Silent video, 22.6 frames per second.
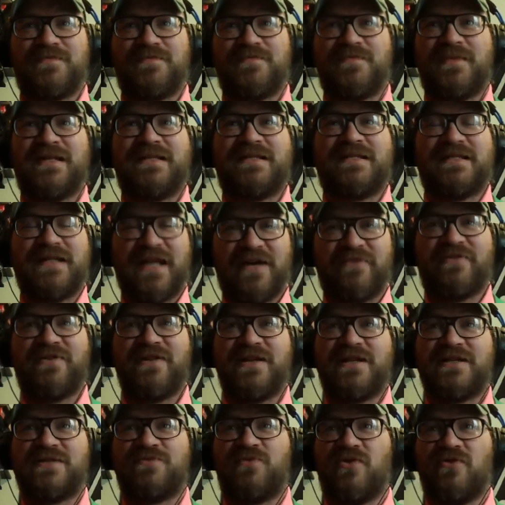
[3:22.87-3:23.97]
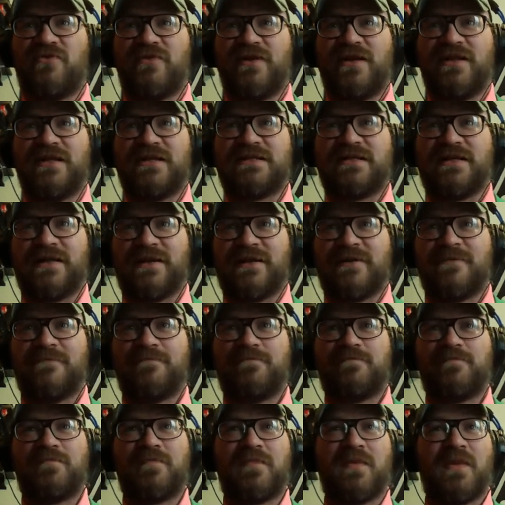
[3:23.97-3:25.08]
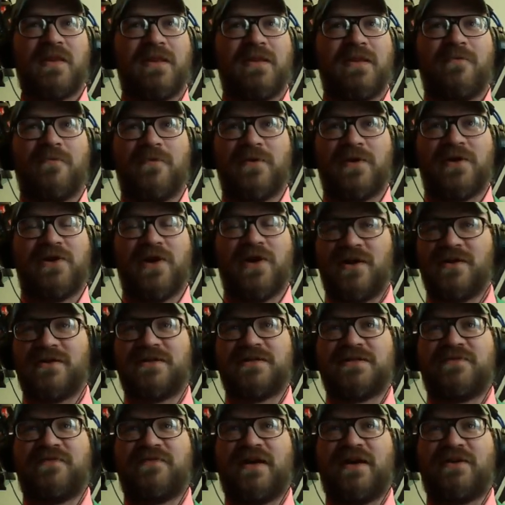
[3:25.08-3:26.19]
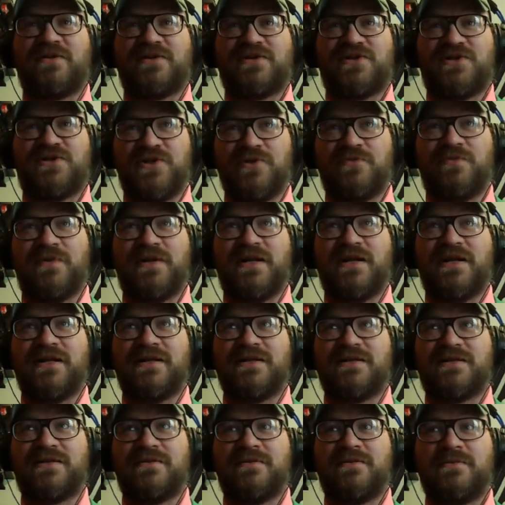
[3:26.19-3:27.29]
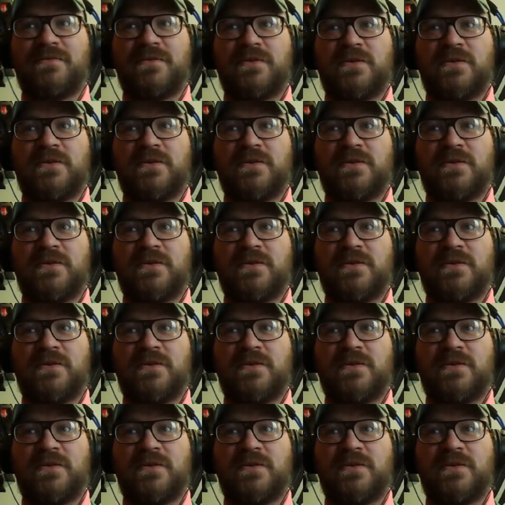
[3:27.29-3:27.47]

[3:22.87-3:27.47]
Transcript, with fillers: It definitely is more realistic regardless of how stupid it is.